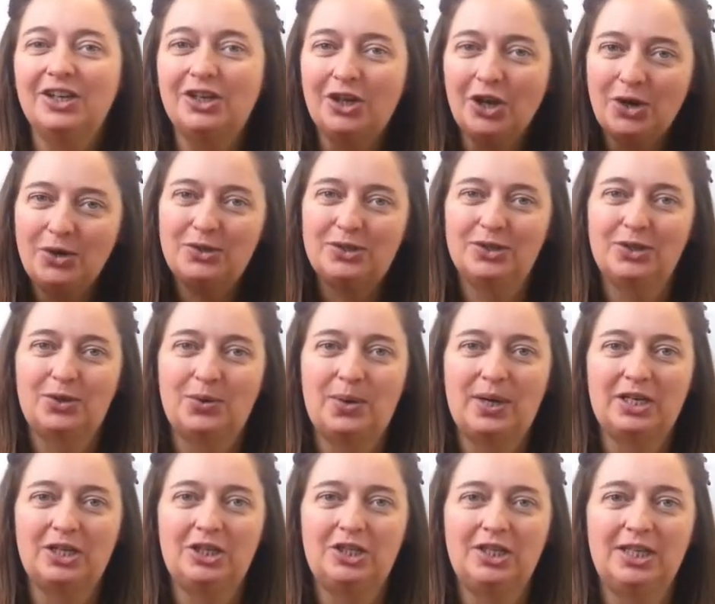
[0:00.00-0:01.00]
Go to the
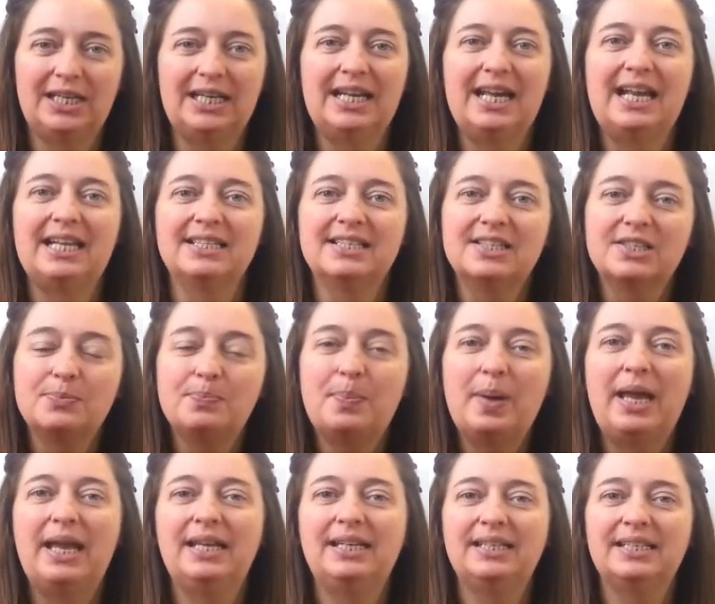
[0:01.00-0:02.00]
question and
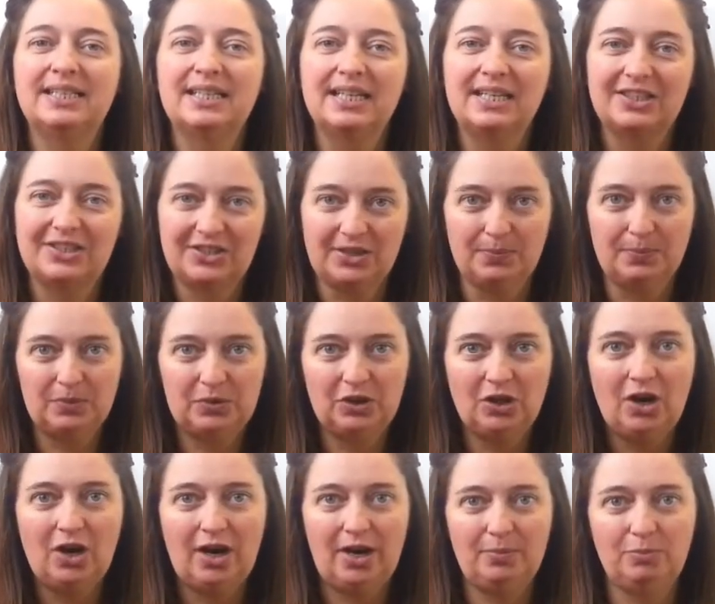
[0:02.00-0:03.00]
spend some
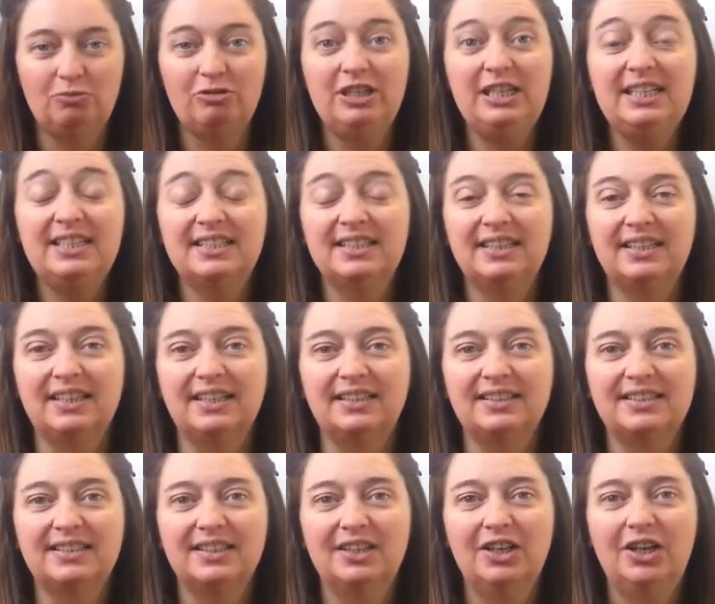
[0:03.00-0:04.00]
time reading
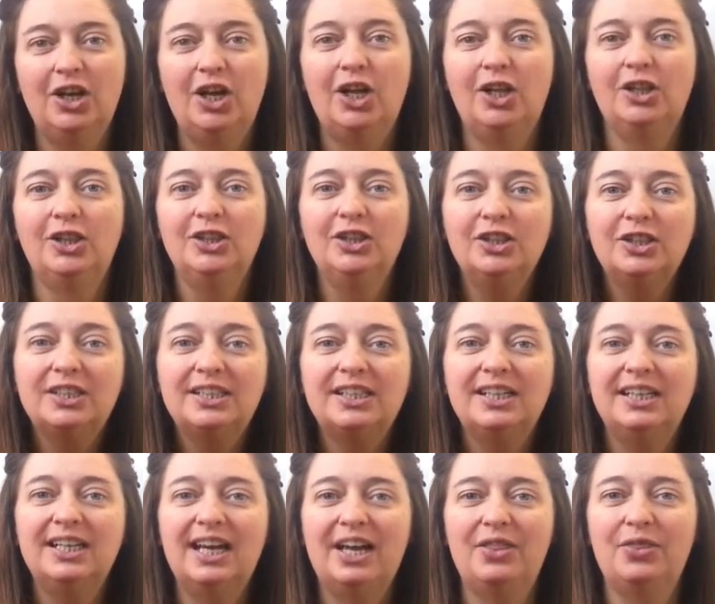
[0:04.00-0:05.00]
it,
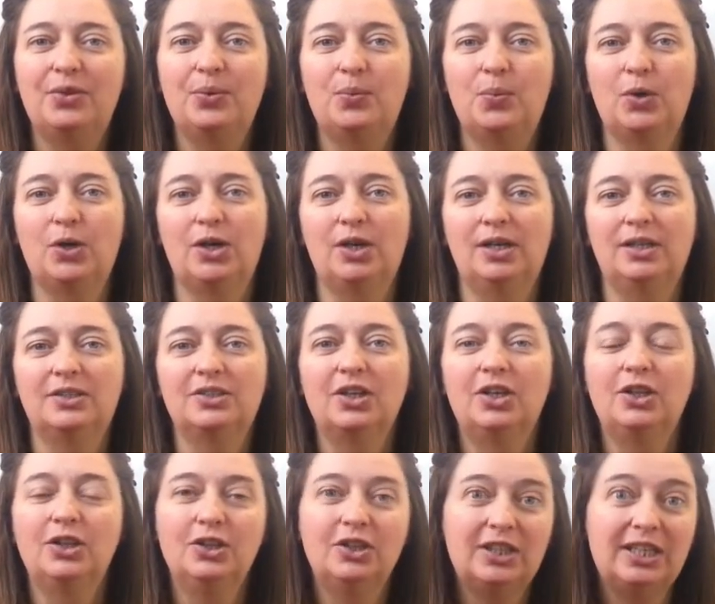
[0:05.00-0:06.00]
looking at the words,
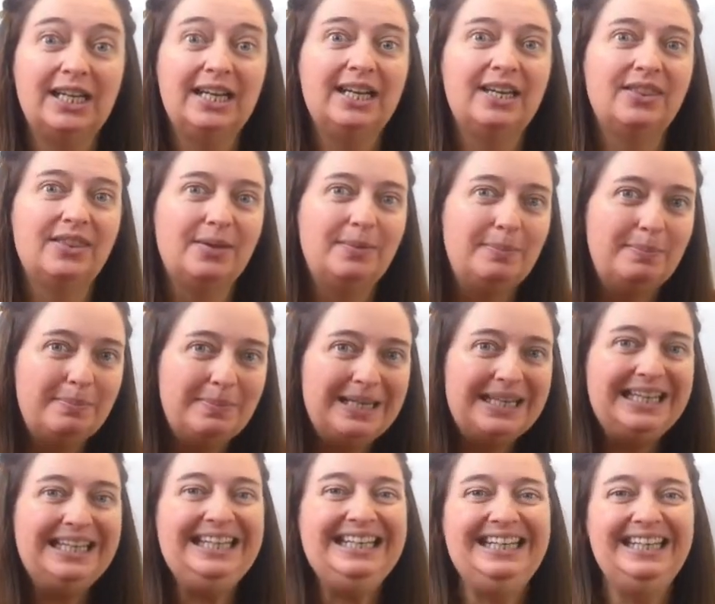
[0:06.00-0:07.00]
looking at the
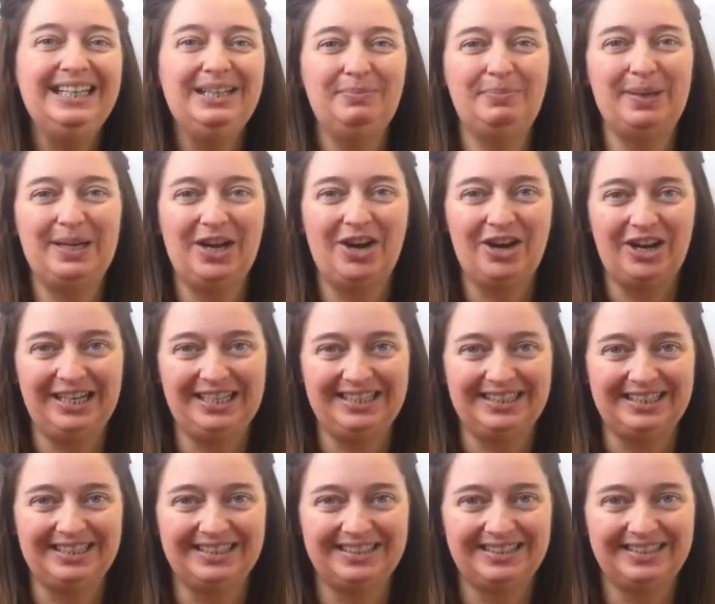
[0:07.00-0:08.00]
meaning
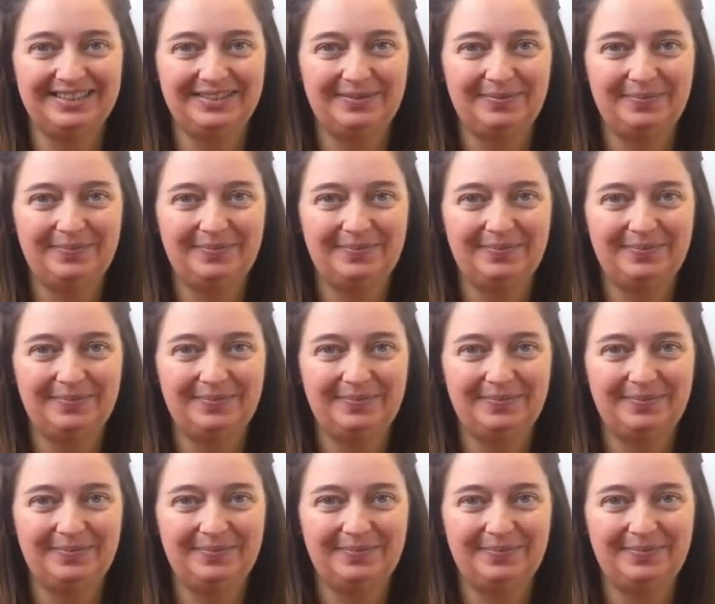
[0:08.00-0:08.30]
behind it.